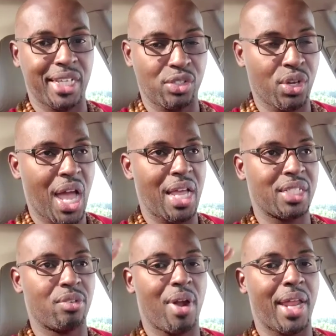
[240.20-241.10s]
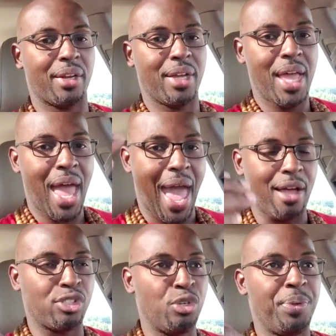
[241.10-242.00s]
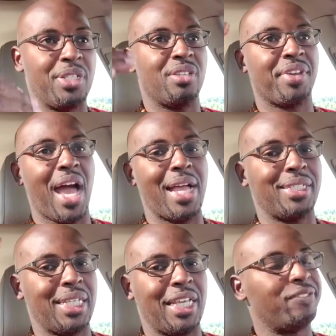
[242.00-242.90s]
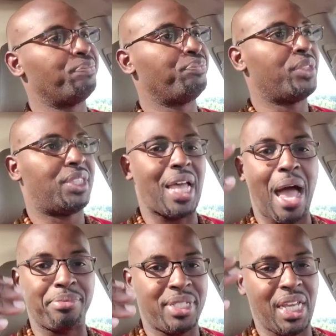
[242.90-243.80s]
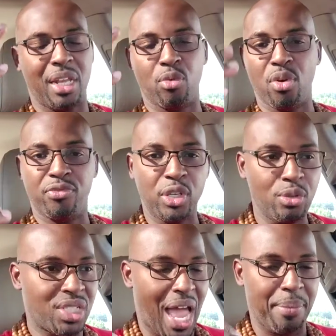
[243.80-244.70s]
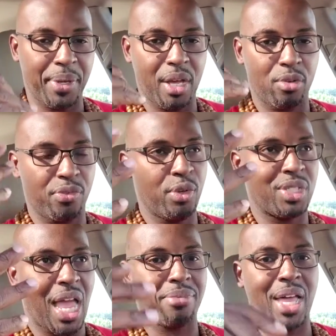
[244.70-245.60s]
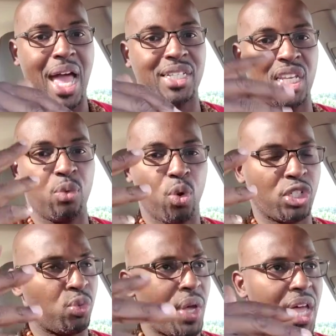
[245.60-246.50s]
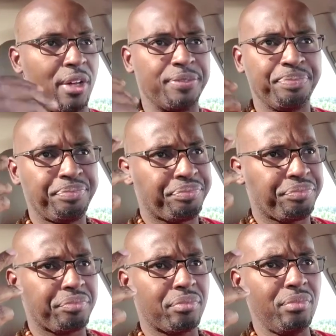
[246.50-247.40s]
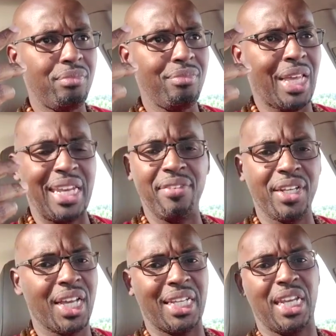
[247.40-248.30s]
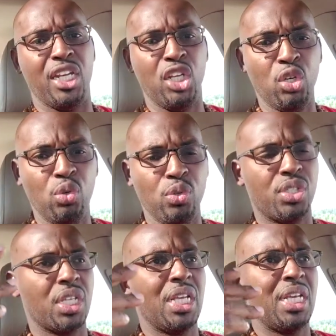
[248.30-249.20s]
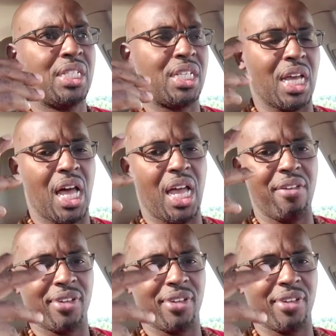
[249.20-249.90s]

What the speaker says: Get your content writer. How-to pieces of content, top 10 review type content works well, and even looking in the news to